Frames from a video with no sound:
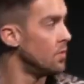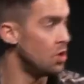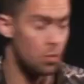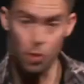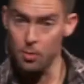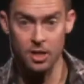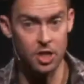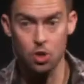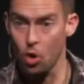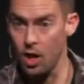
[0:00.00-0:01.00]
you pretty much
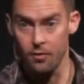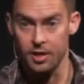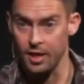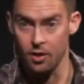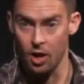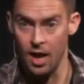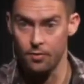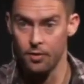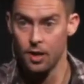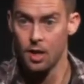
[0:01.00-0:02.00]
control everything in their
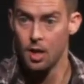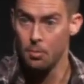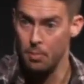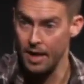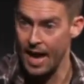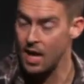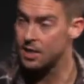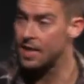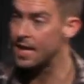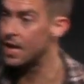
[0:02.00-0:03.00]
life. But as they